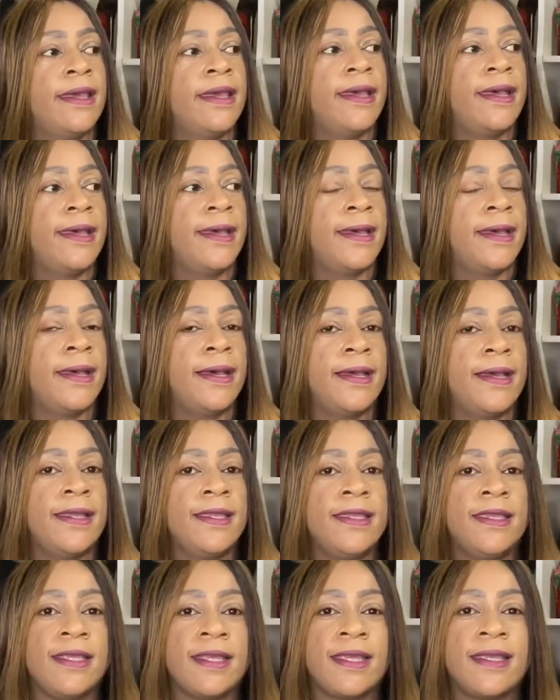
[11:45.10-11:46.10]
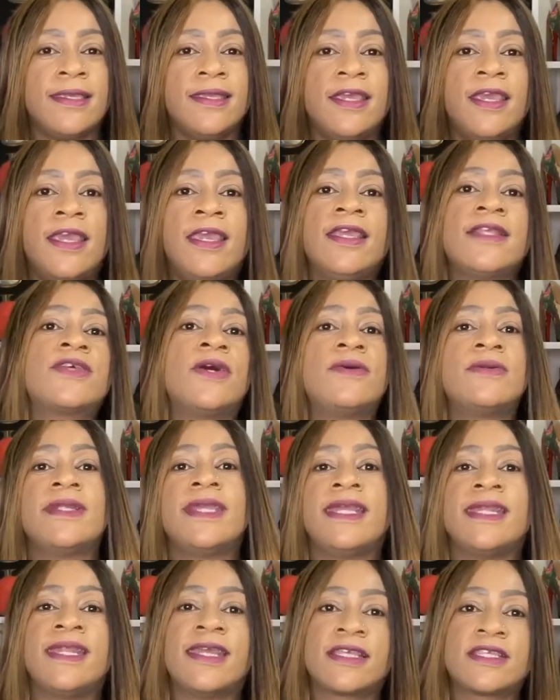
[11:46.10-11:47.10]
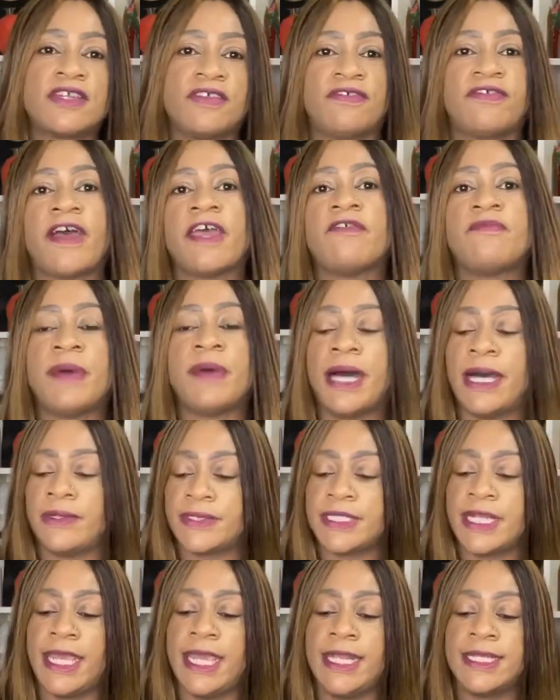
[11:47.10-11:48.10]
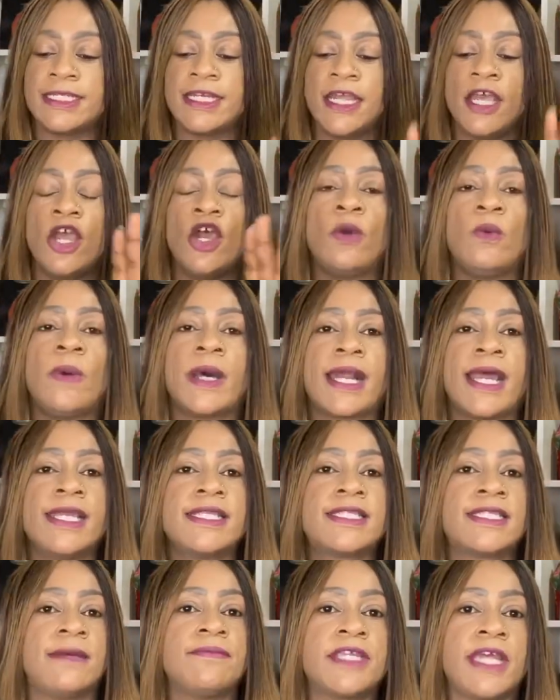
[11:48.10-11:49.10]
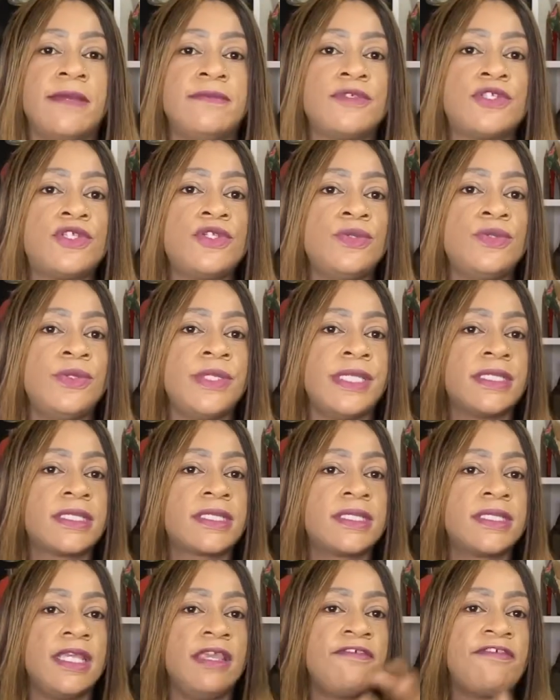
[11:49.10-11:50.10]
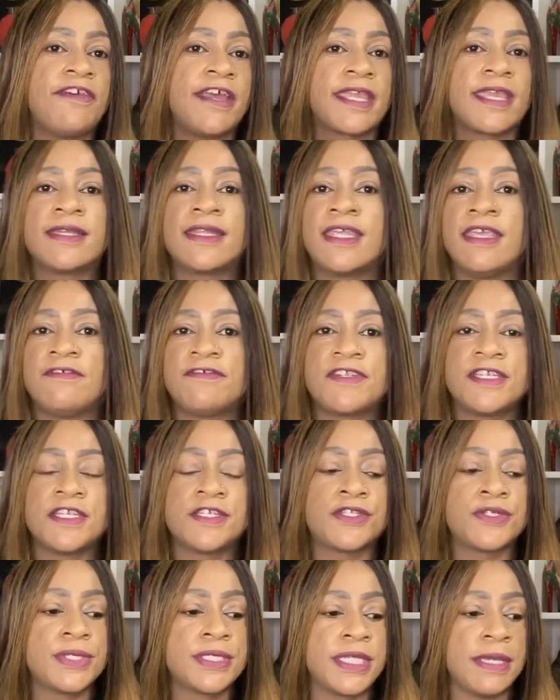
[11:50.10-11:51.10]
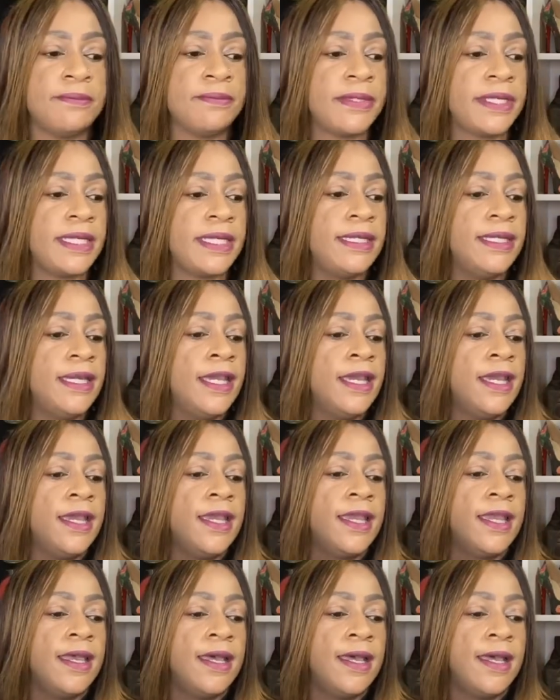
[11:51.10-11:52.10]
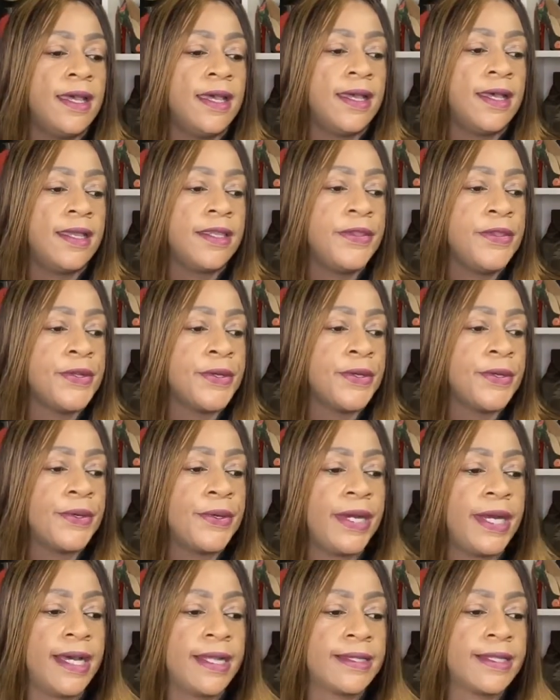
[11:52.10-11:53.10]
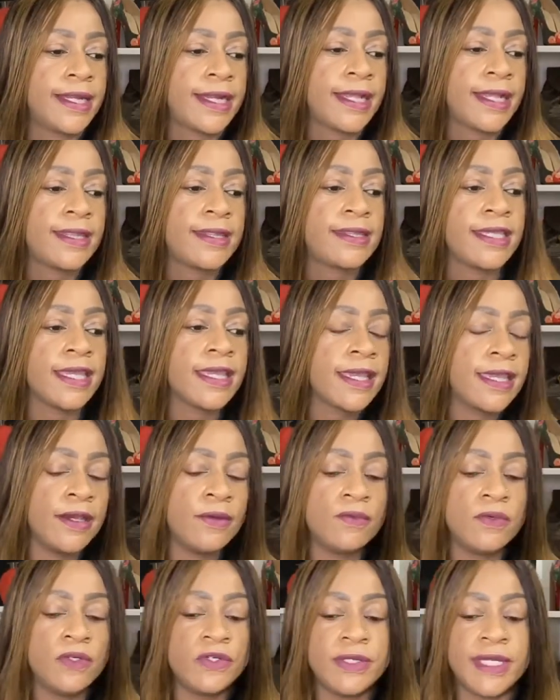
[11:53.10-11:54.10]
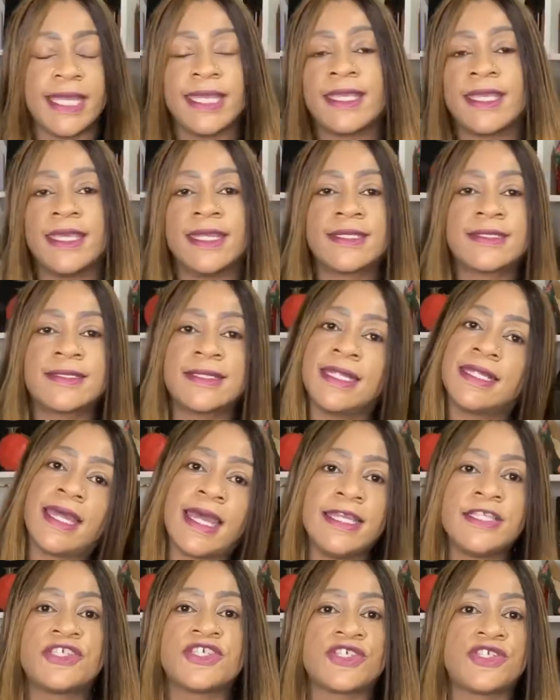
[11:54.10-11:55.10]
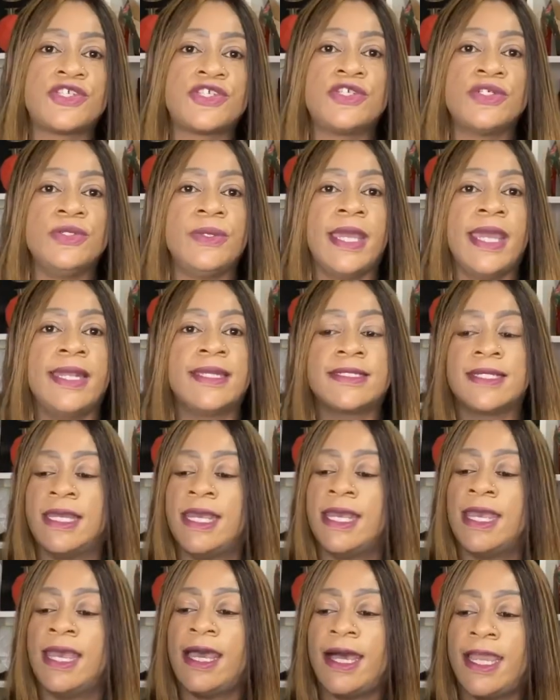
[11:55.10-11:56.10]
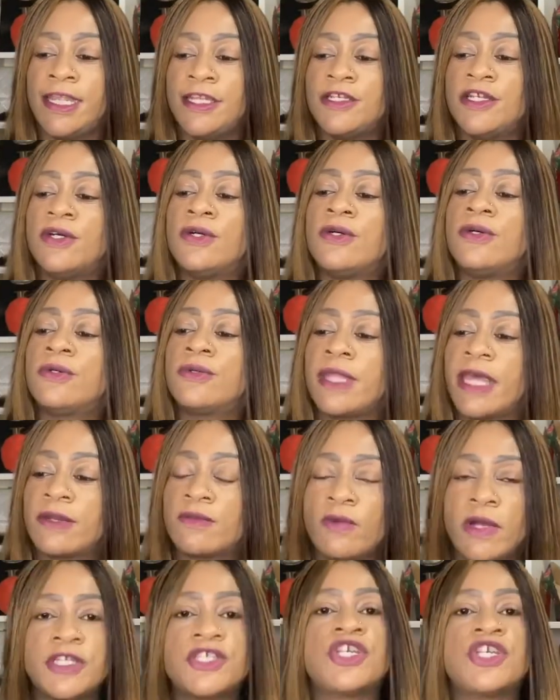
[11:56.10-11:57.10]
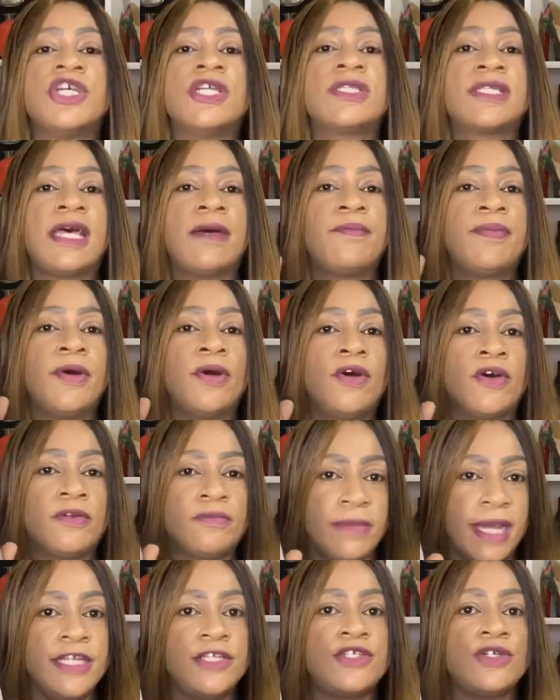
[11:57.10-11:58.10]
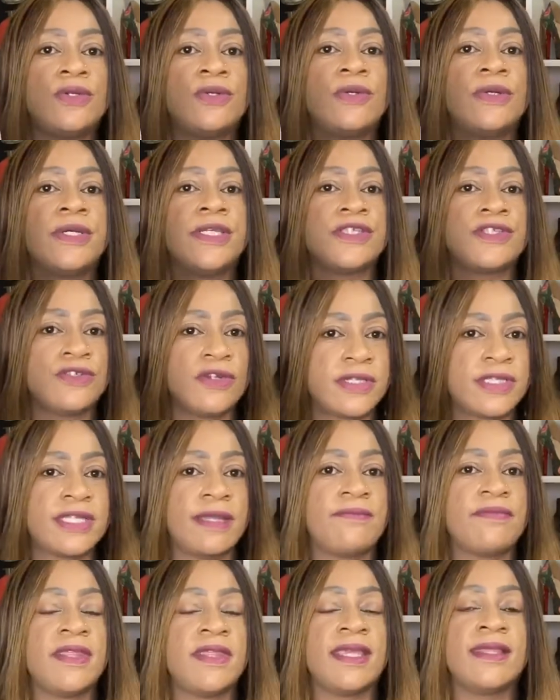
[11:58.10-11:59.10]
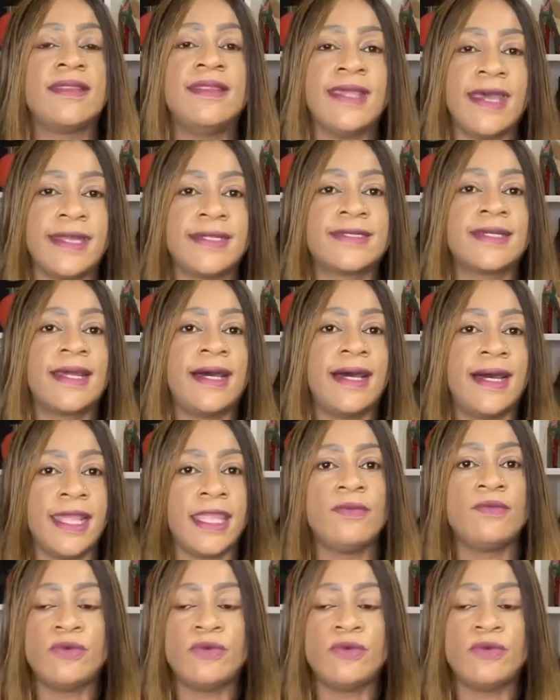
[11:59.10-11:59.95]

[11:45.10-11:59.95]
uh, it, it's only an extra five pound. And what I sometimes do is if I can gift it to somebody, uh, you know, uh, that I think will like it, then I just do. And I know that what turns up on my door is not something that I